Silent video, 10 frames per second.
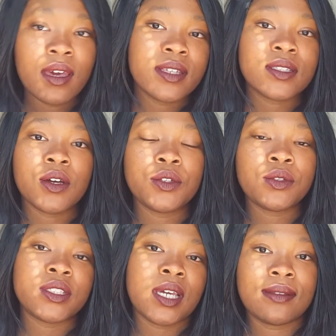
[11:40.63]
so you
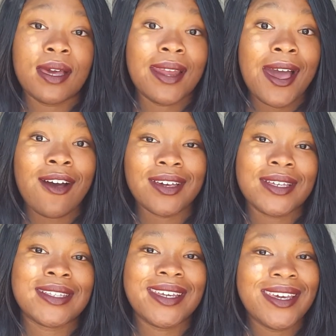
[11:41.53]
can check that out
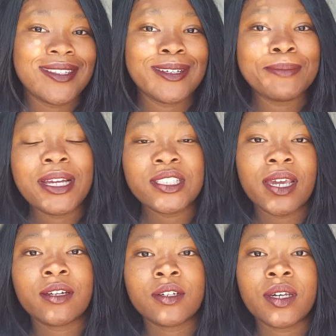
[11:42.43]
because it is on my
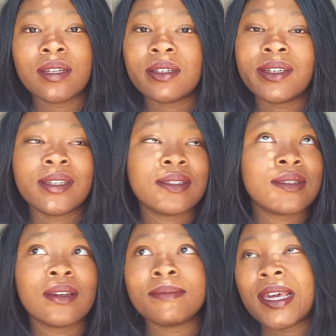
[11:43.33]
channel and
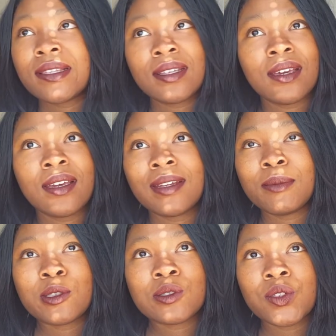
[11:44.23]
it's amazing and
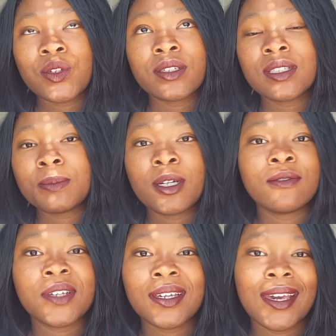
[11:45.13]
emotional and just
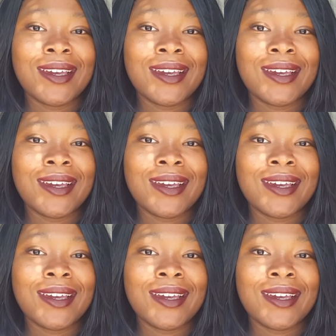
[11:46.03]
perfect,